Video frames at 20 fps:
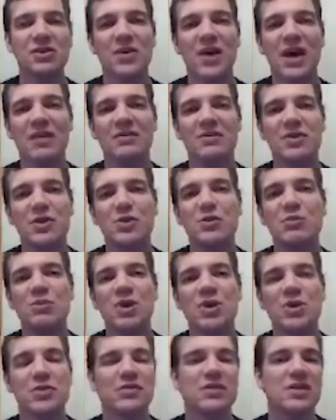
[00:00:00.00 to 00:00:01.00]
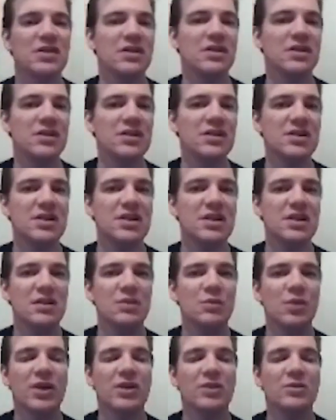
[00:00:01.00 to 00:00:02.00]
you have too much redundancy,
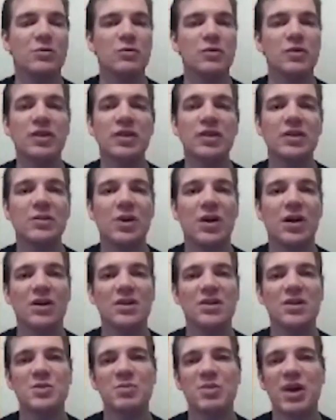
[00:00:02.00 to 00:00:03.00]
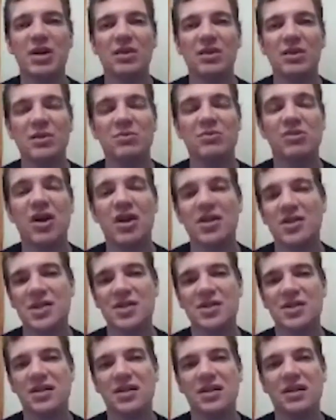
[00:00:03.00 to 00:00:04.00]
and what you really want is parallel
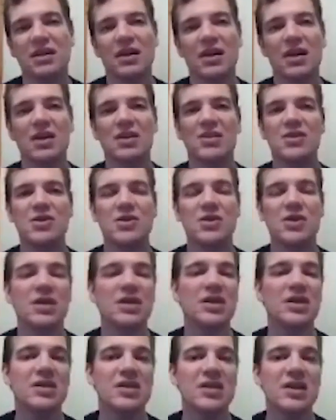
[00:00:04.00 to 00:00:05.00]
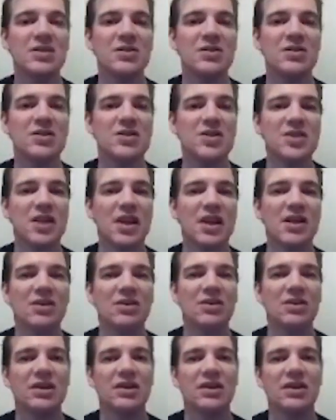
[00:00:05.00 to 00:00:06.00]
processing, so you can continue to
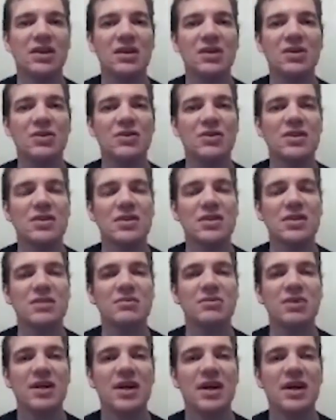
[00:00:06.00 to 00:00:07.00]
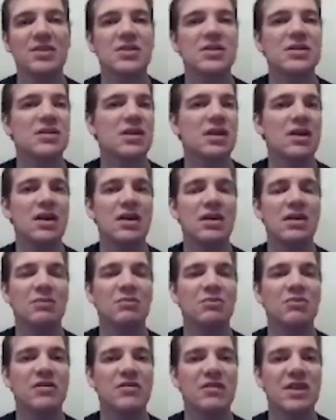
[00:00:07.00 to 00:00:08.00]
scale and increase TPS,
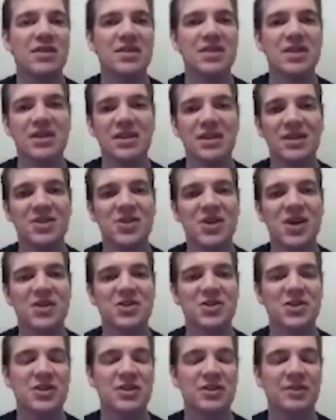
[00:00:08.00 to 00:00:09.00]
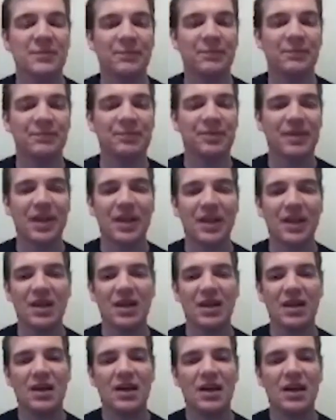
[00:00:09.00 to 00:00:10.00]
preventing congestion.
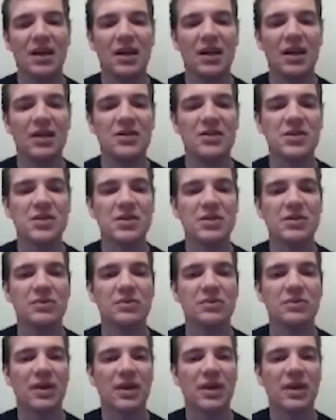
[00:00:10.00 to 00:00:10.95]
And so